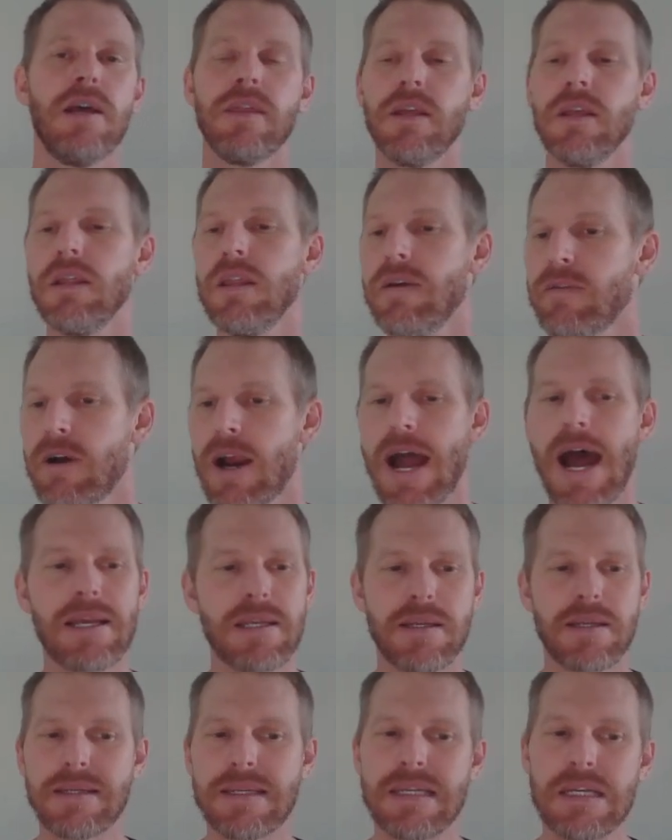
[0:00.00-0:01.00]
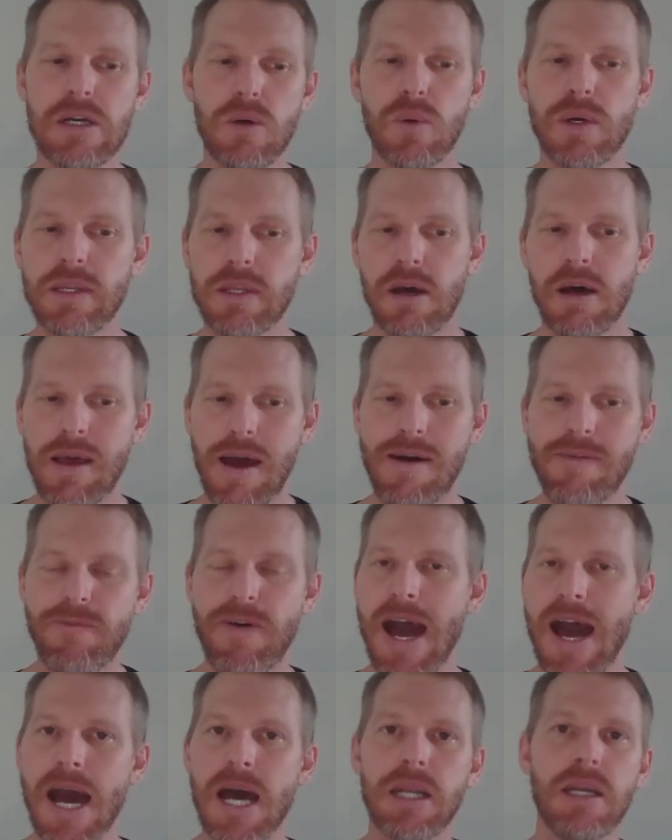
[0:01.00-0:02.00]
The liver has to deal with all that
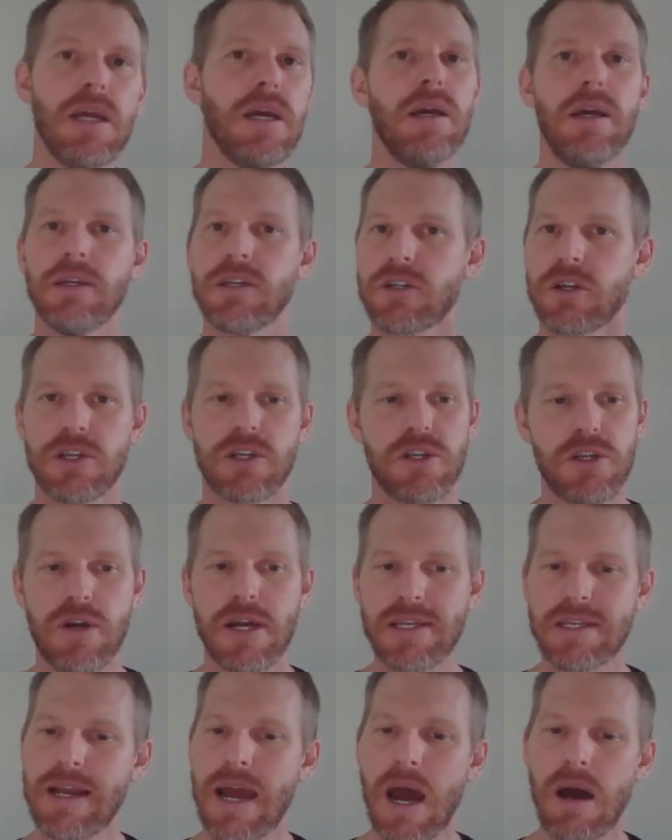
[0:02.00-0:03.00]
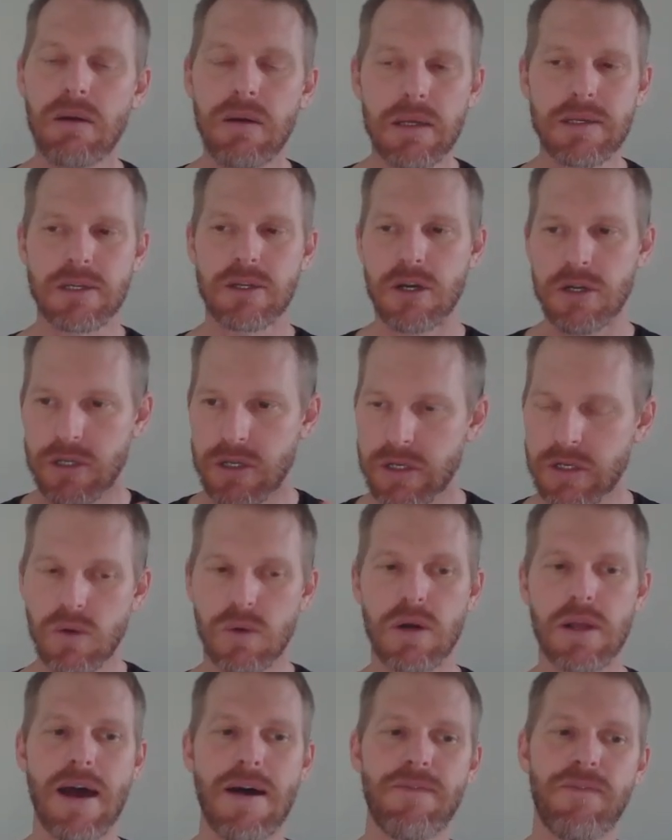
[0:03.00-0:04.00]
fat, starts to stress it out and starts to
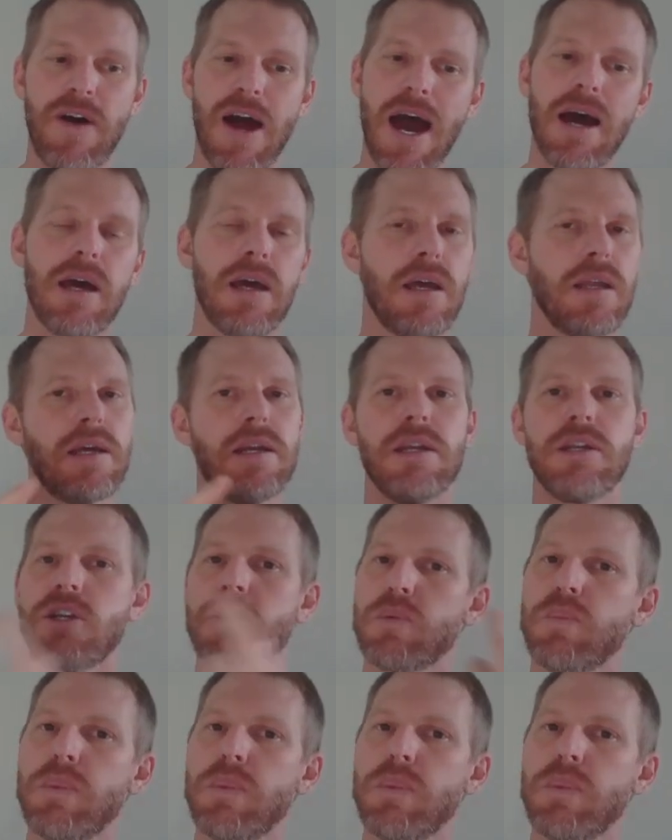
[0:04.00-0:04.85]
store that fat, and then it just